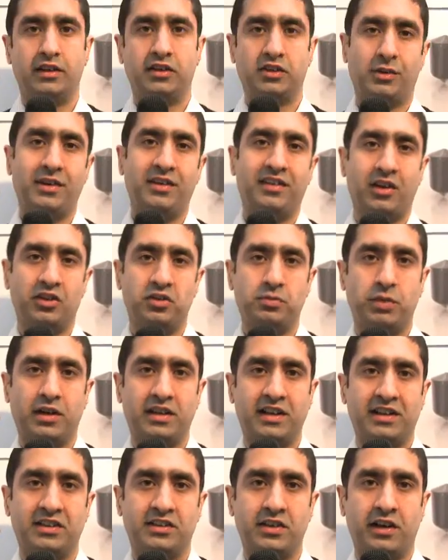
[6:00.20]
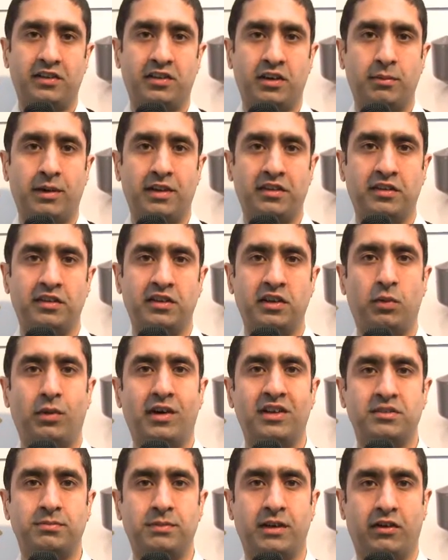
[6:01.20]
So Intel's pretty excited about the new
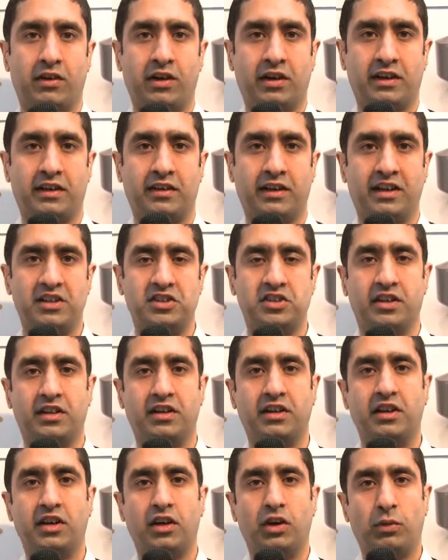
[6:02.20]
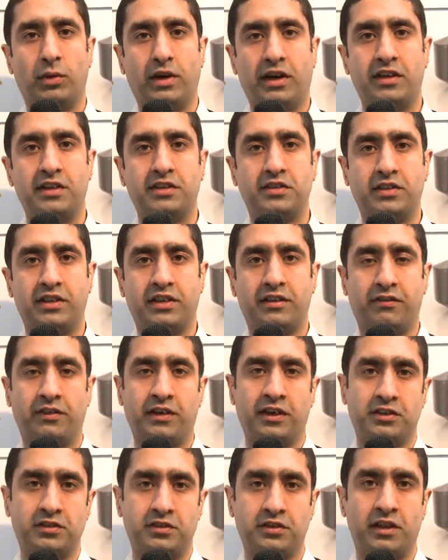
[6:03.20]
Westmere architecture. We're going to see it
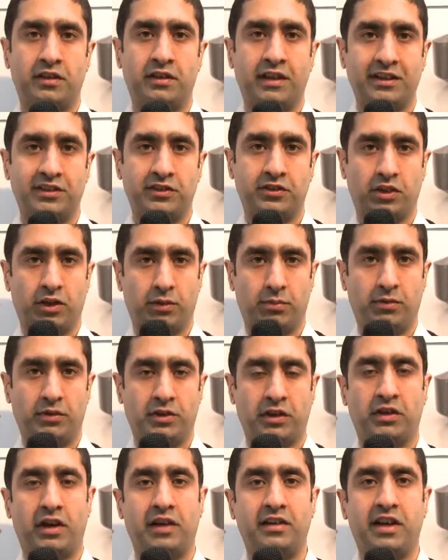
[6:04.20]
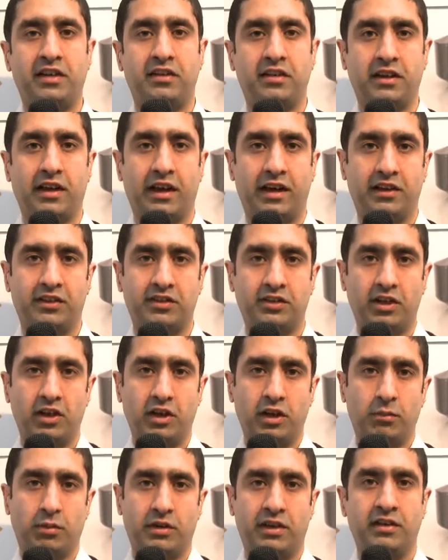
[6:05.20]
first on the desktop, the 980X,
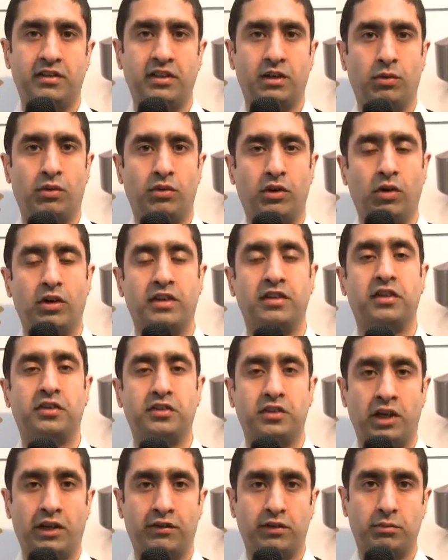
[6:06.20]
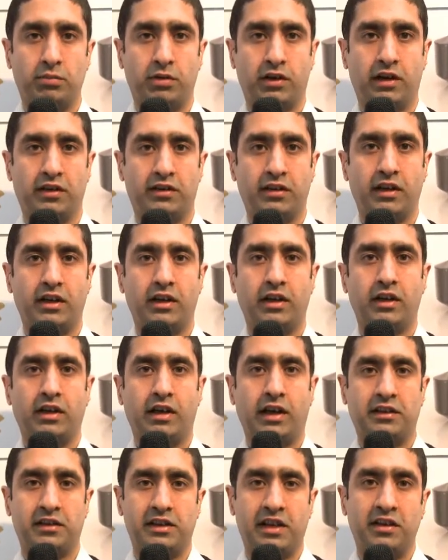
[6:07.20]
but Intel will roll in the server part
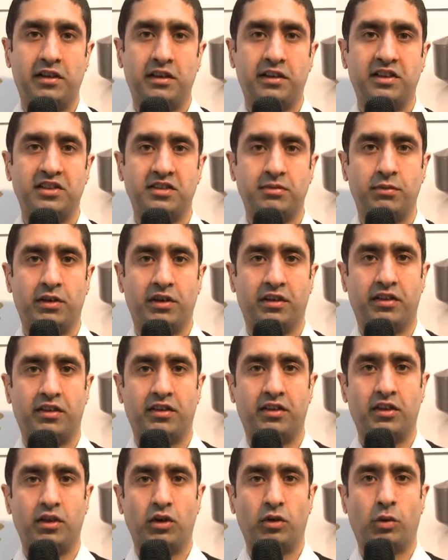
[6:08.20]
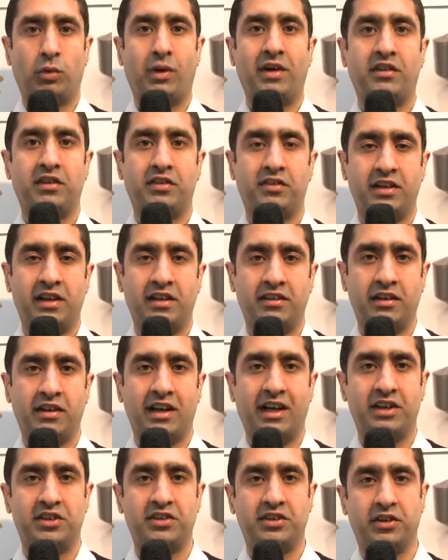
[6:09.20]
at the end of this month. We wait to see it in
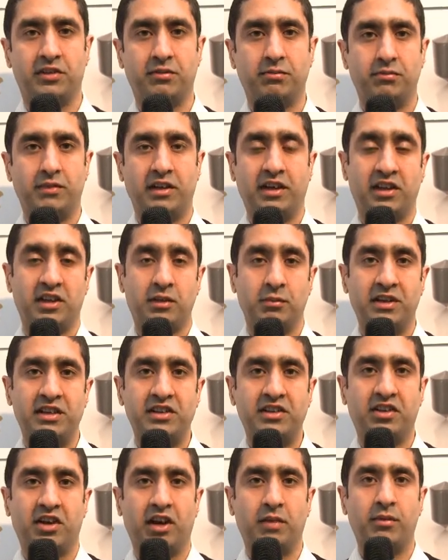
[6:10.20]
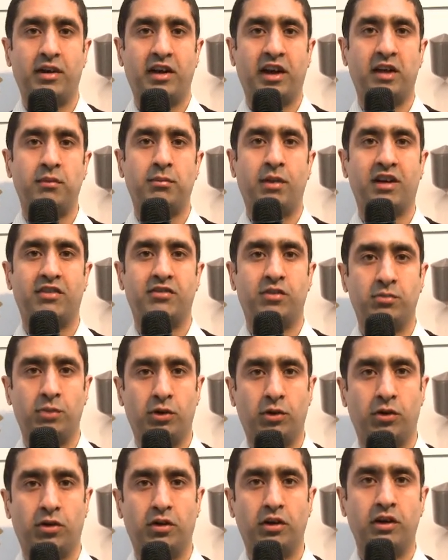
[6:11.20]
action. In the meantime, head back for
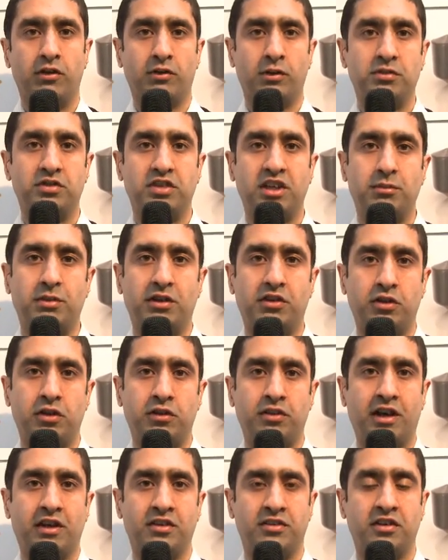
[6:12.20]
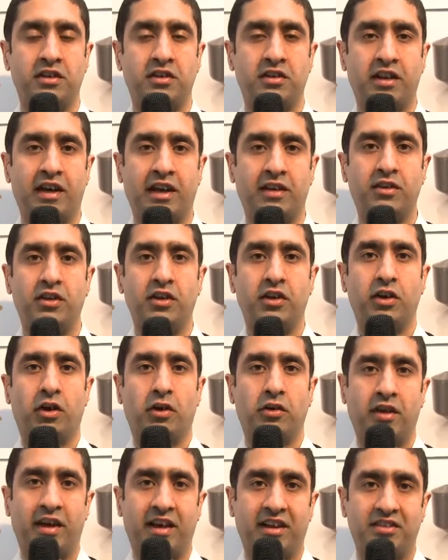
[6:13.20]
more from CeBIT 2010
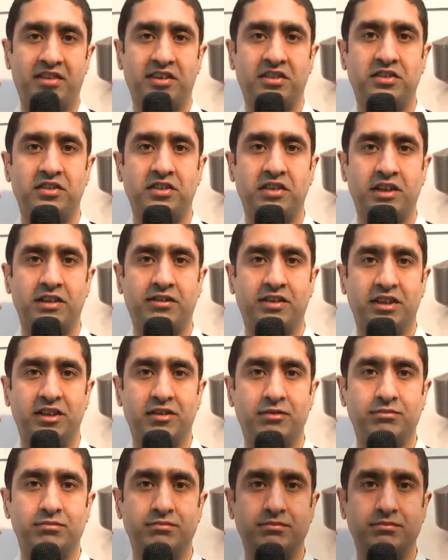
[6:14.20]
on Hex's TV.